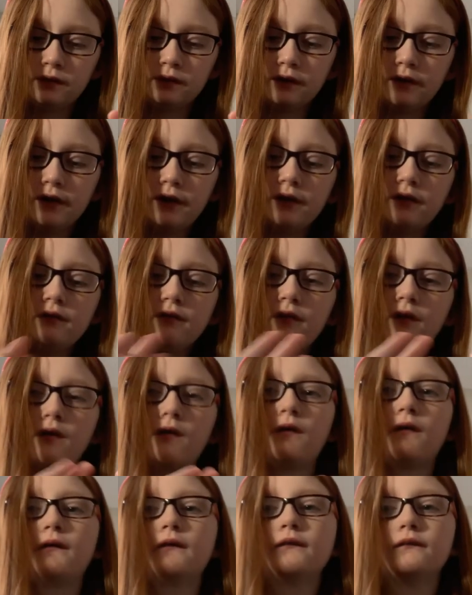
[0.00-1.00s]
Now I go to
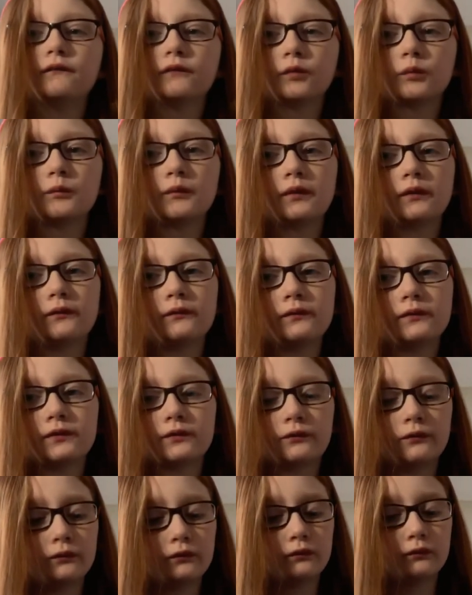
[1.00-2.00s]
Oliver Middle
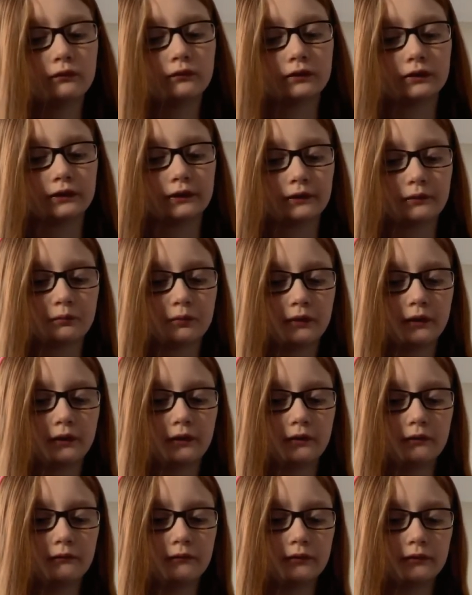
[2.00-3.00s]
School, which is pretty
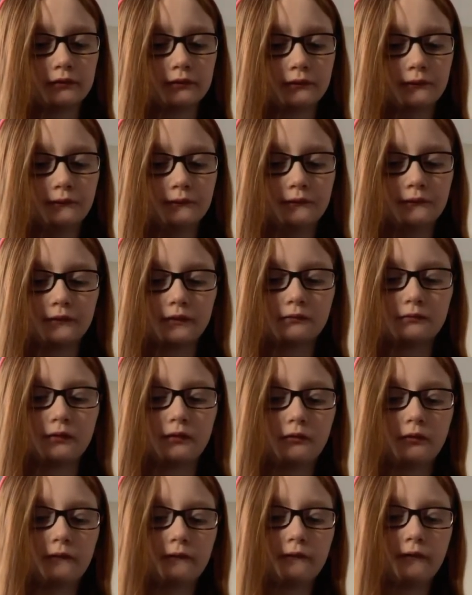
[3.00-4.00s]
good middle school. It's right
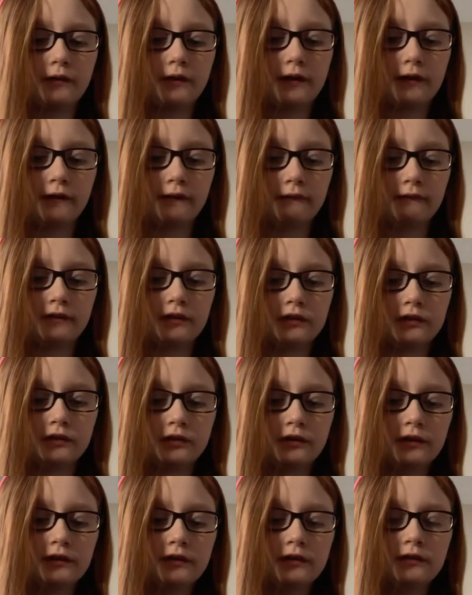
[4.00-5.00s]
by Wolf Creek
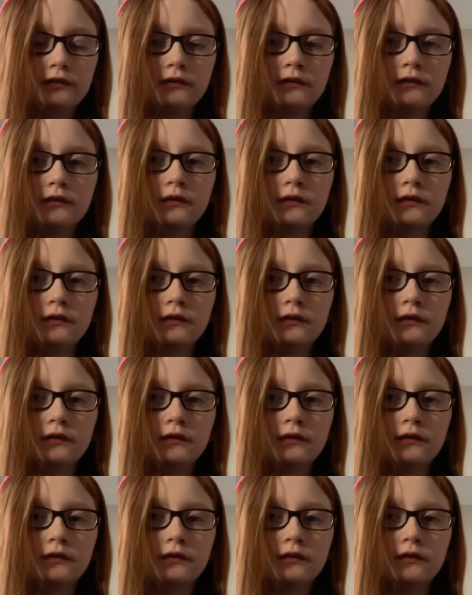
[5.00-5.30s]
Elementary